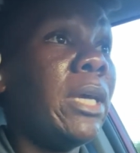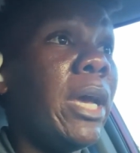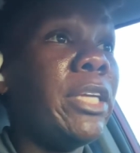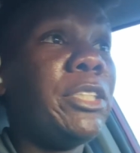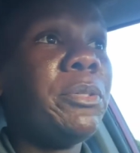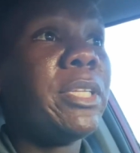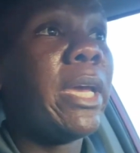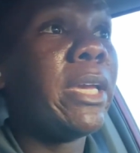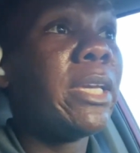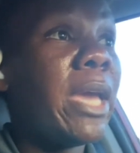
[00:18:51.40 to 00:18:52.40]
and she was
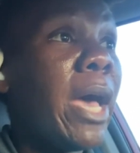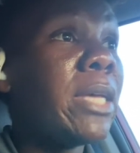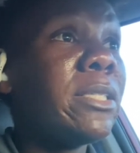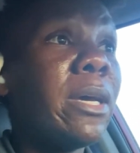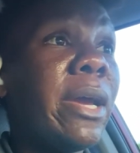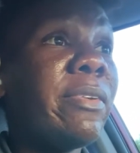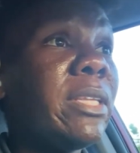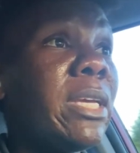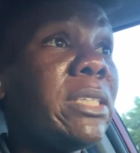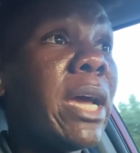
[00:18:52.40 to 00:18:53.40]
like yeah so
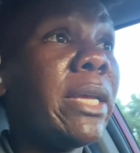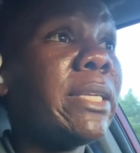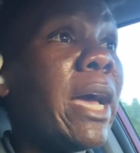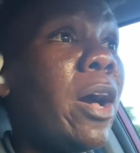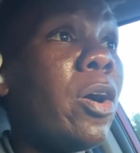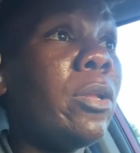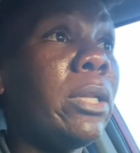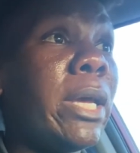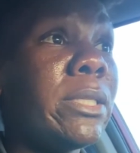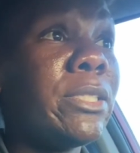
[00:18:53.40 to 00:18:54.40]
everything checked out
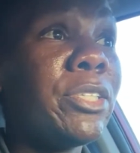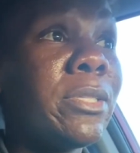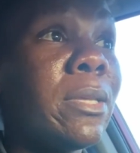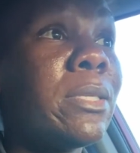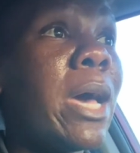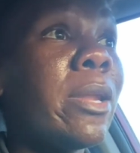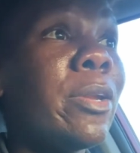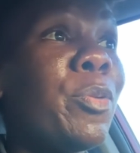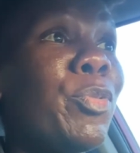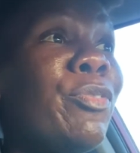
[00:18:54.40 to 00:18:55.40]
let's just decide
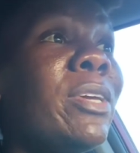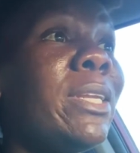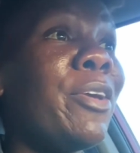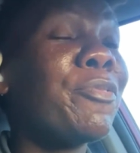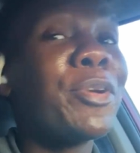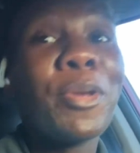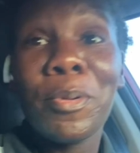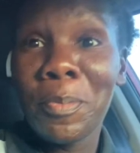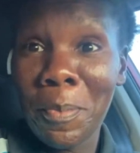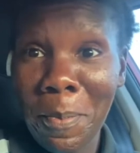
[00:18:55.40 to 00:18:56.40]
on a moving day for you